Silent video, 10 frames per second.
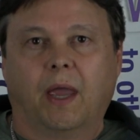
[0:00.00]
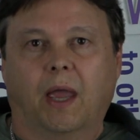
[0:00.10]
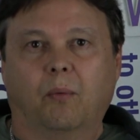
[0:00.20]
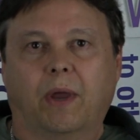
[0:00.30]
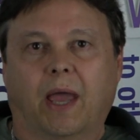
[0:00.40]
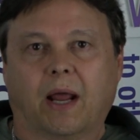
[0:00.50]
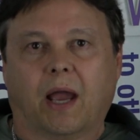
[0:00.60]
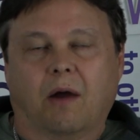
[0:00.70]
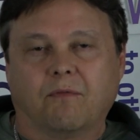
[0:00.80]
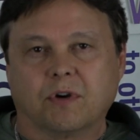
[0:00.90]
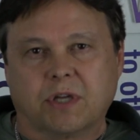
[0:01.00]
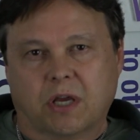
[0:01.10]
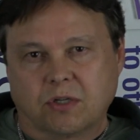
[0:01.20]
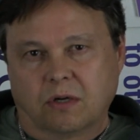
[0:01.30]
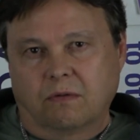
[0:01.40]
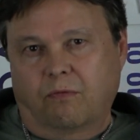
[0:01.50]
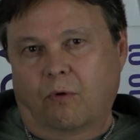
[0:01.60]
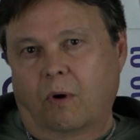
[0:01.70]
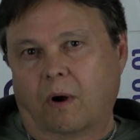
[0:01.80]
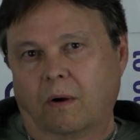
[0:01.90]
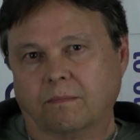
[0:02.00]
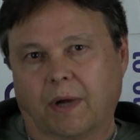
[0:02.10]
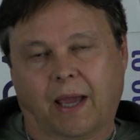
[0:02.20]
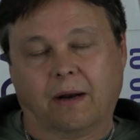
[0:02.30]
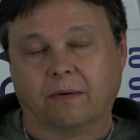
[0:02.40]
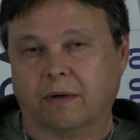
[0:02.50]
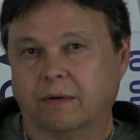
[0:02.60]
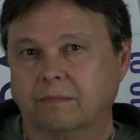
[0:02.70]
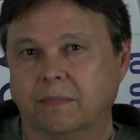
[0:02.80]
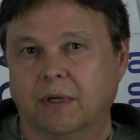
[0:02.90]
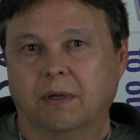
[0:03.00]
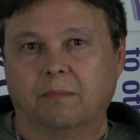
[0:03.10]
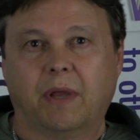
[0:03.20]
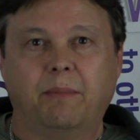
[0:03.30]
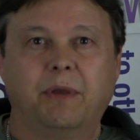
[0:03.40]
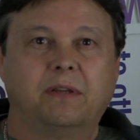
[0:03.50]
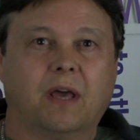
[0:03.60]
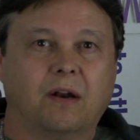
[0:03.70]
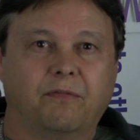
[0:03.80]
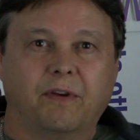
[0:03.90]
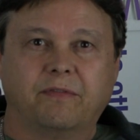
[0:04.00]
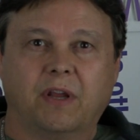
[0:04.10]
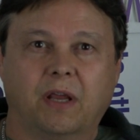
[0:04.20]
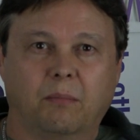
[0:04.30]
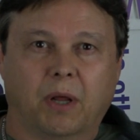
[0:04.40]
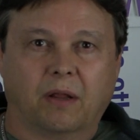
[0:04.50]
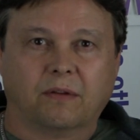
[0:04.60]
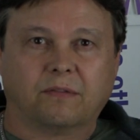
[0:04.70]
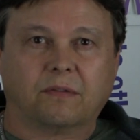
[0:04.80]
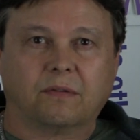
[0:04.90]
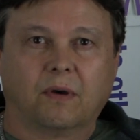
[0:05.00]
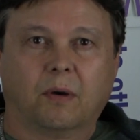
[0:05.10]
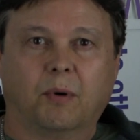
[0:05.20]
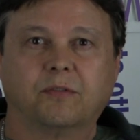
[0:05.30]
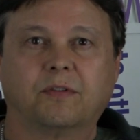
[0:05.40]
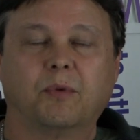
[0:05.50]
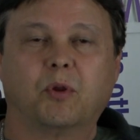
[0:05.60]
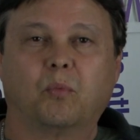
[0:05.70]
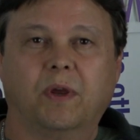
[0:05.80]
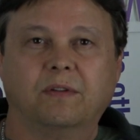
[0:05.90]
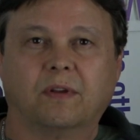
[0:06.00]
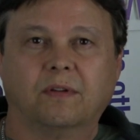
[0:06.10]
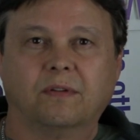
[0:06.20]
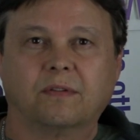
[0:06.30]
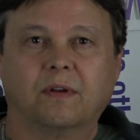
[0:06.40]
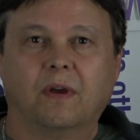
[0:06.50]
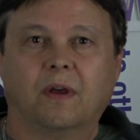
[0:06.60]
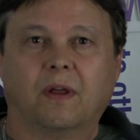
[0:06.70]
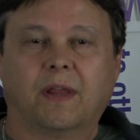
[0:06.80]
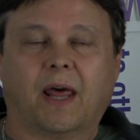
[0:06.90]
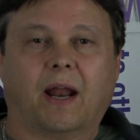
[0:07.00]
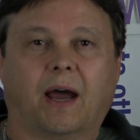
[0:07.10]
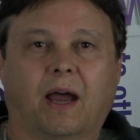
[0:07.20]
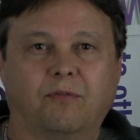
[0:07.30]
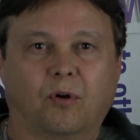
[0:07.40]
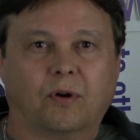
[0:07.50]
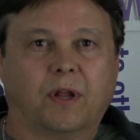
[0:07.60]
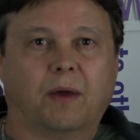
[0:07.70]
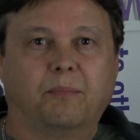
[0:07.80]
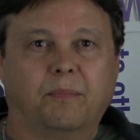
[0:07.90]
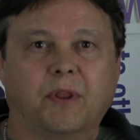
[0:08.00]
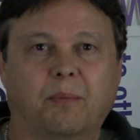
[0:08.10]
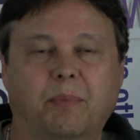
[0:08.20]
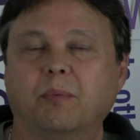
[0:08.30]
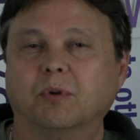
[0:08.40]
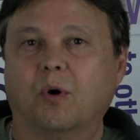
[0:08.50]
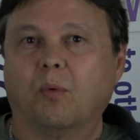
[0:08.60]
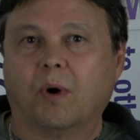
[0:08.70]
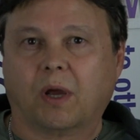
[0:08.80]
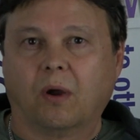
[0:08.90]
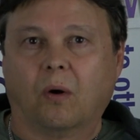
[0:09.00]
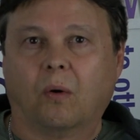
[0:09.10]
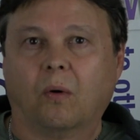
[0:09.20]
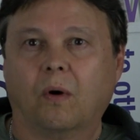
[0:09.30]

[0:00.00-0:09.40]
And we had a conversation for, I don't know, maybe 10 or 15 minutes about some of the reasons that I've heard that people don't want to go.